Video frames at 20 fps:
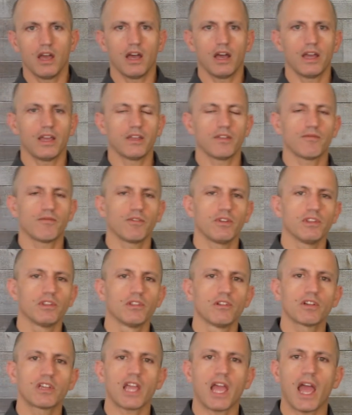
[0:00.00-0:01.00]
If we
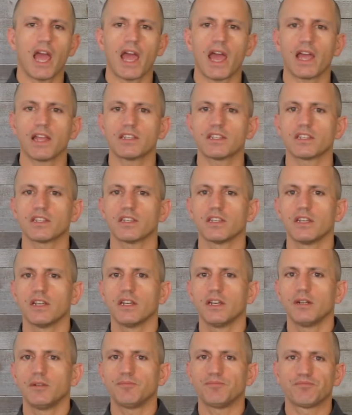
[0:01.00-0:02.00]
look at,
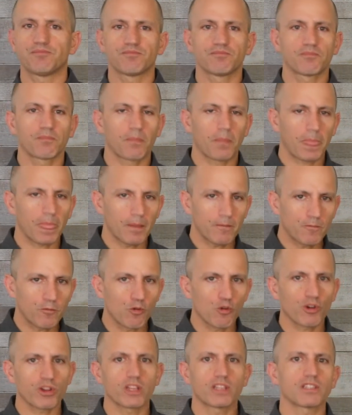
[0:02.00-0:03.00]

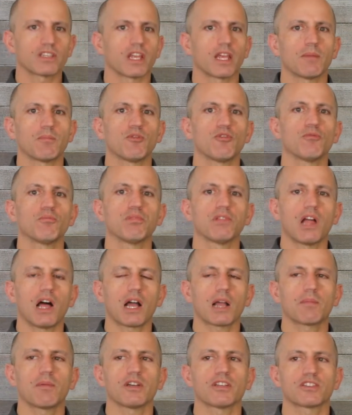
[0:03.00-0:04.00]
for example,
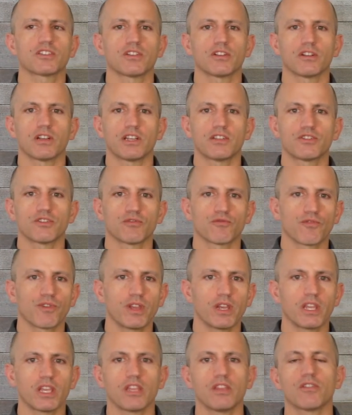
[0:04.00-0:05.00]
Blockbuster, as you're
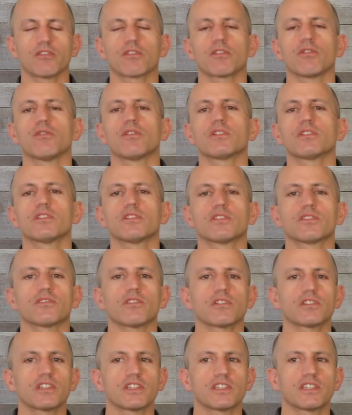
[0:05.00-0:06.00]
reading it, you're going to
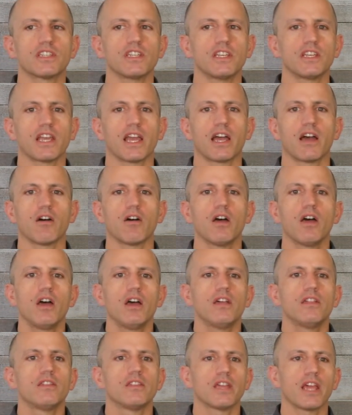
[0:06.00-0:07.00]
start to see how
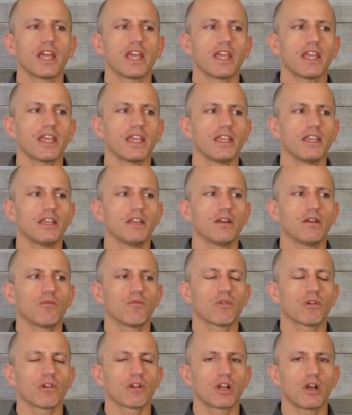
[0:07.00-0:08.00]
they
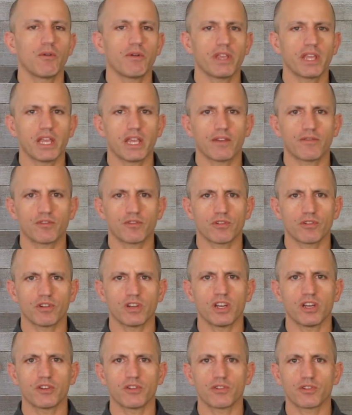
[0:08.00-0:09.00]
were going after an
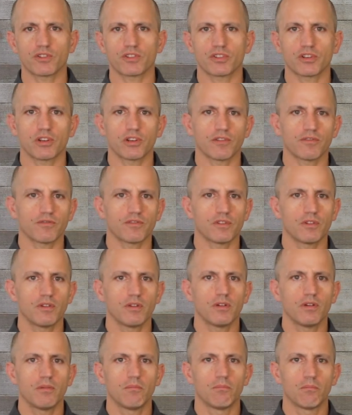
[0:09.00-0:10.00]
underserved
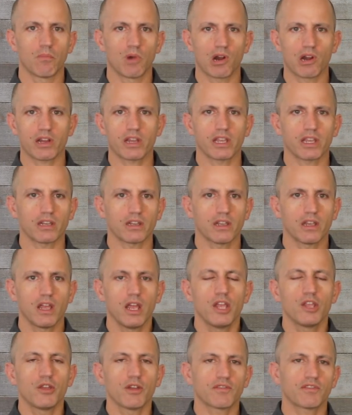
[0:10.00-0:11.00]
market.
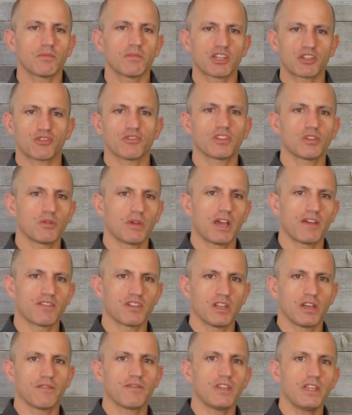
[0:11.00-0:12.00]
You have to make sure that you have
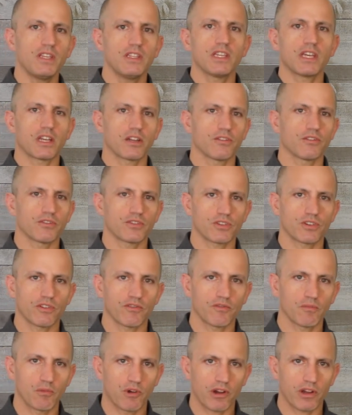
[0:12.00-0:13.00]
enough in that
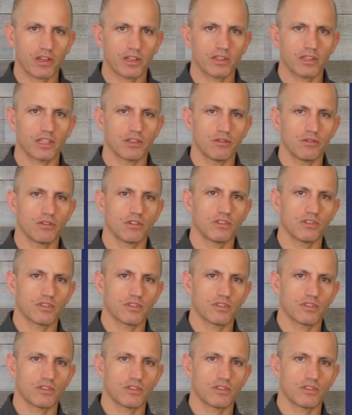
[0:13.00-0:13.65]
underserved market that you can